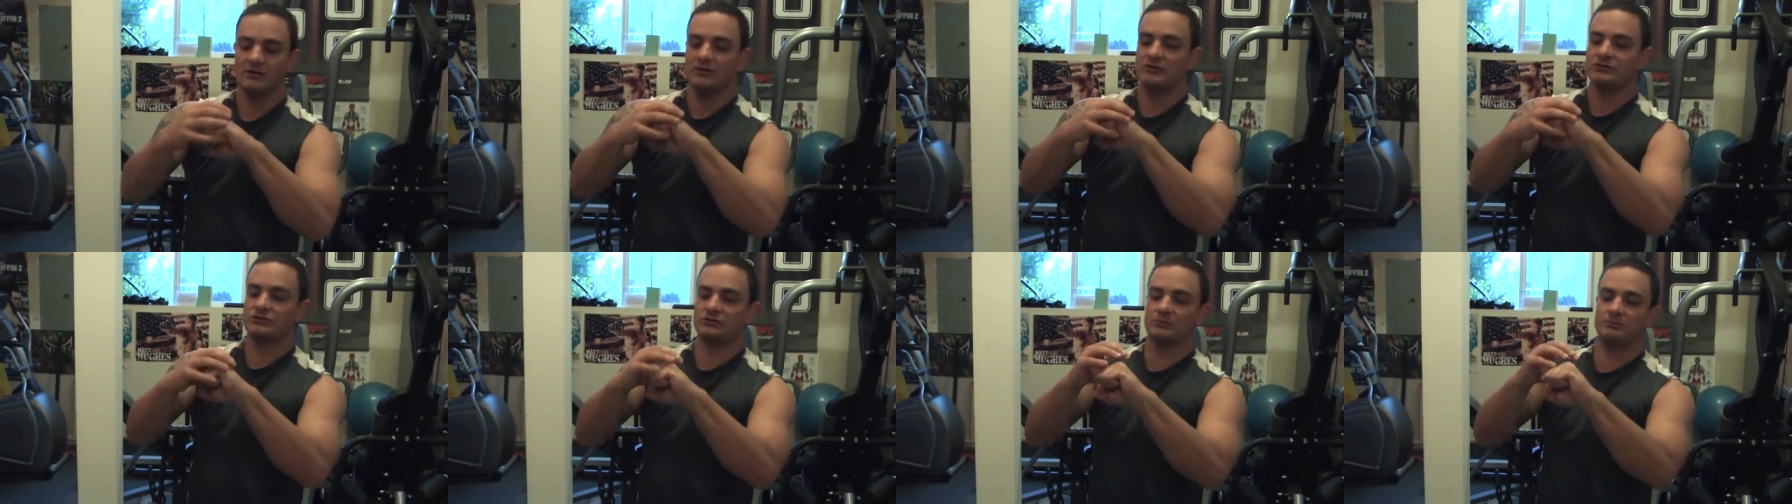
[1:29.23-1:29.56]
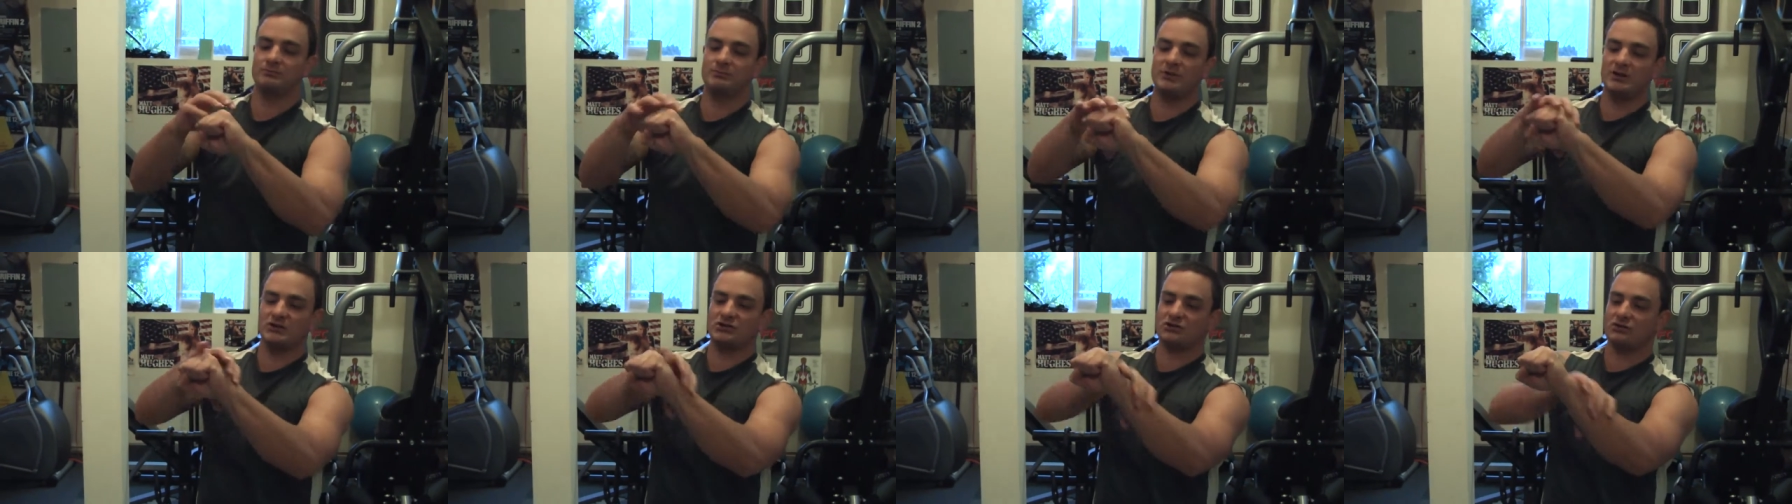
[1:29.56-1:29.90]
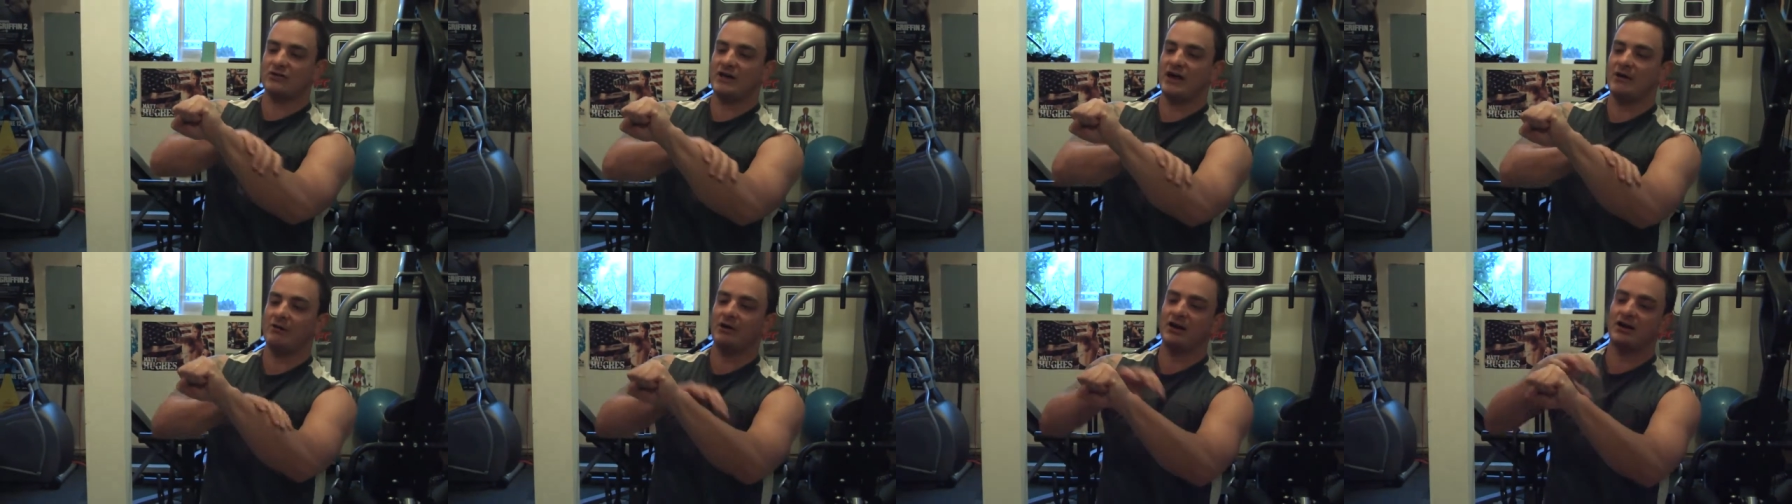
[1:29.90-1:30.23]
So picture
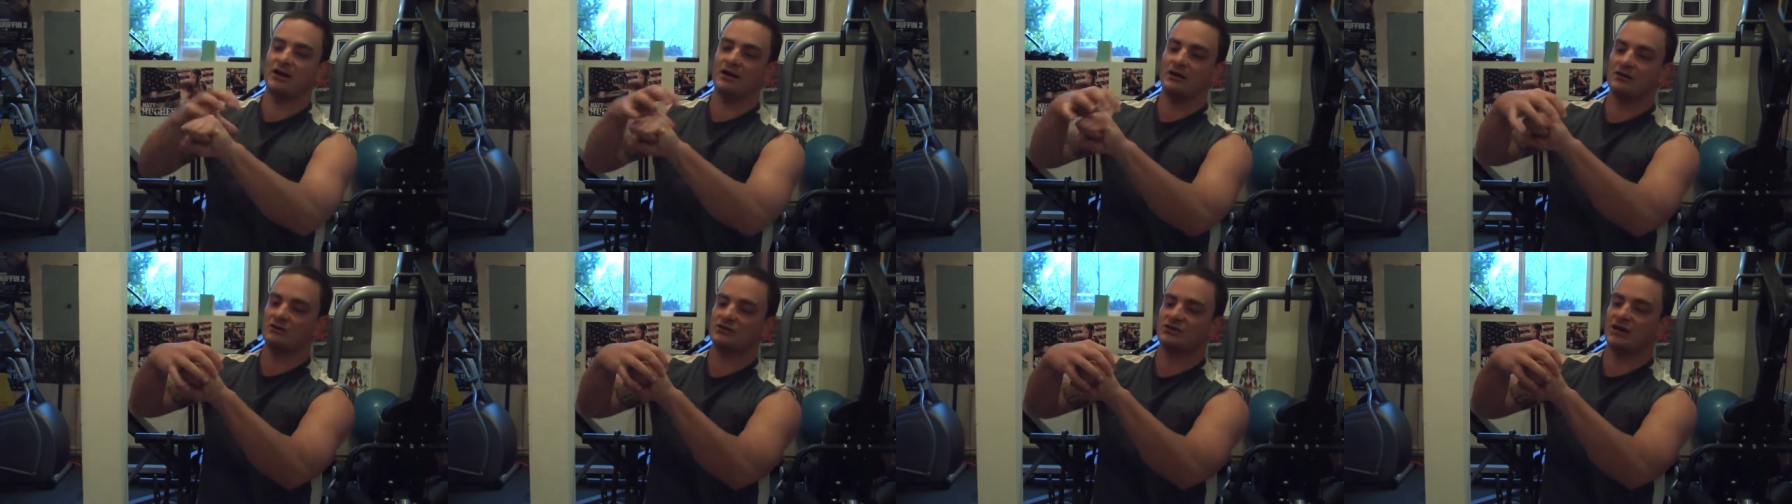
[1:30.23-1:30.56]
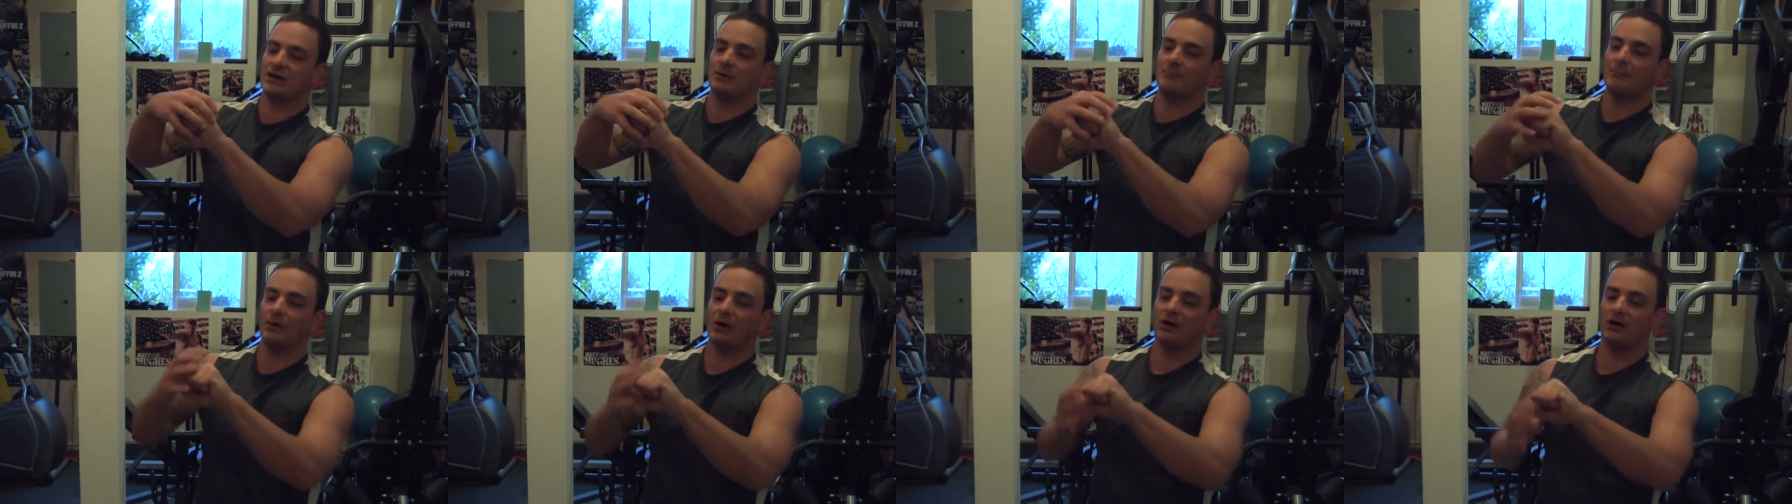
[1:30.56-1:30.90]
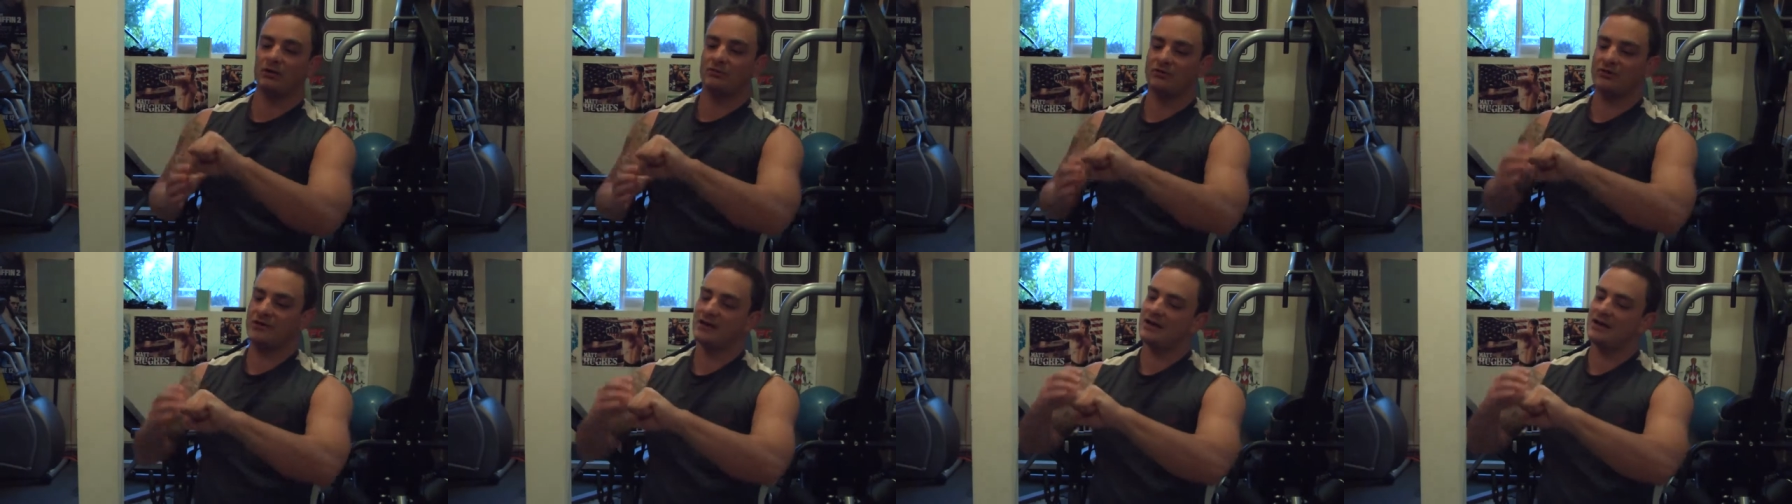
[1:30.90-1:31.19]
that right here. It's got a ball at